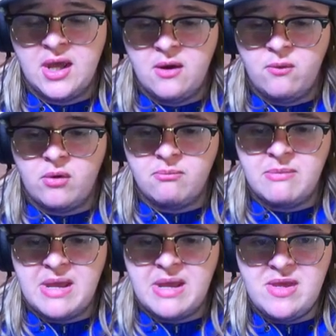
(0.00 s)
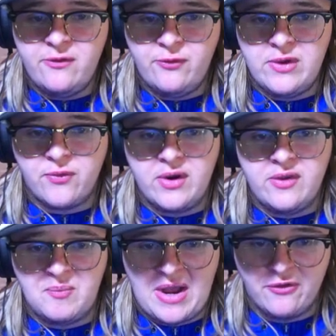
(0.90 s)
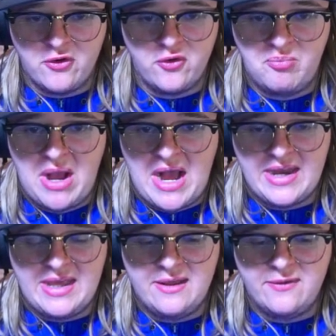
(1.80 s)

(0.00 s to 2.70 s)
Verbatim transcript: Well, maybe if we freeze Bowser's body,